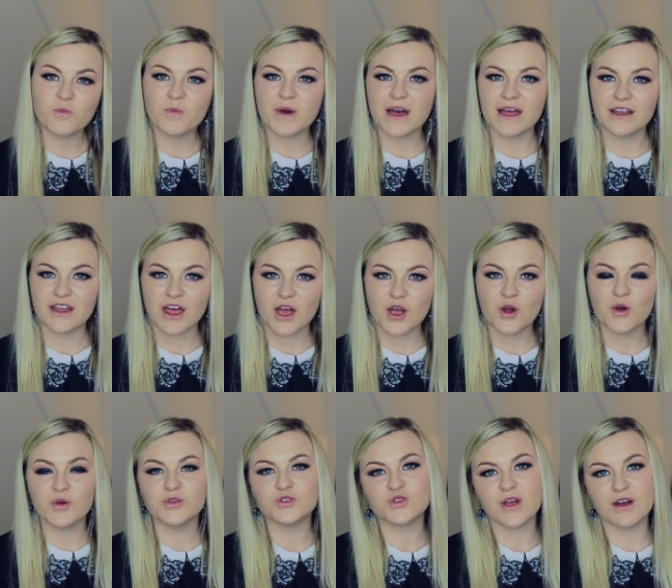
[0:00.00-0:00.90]
by
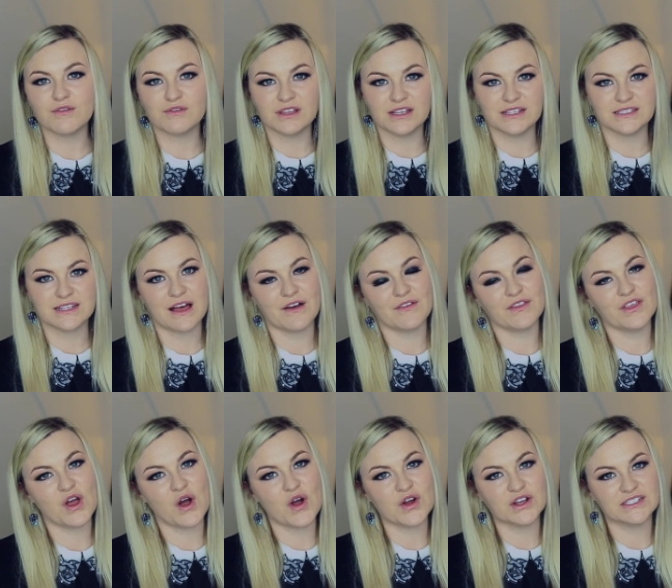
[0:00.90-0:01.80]
note, traveling down the
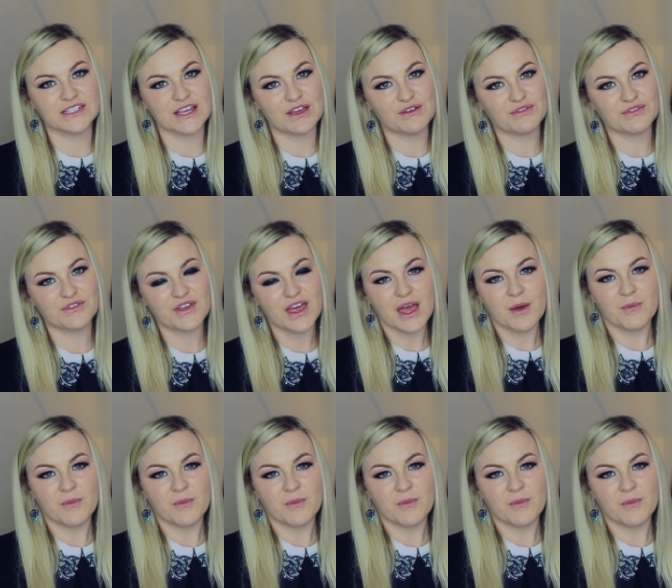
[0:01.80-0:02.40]
octave,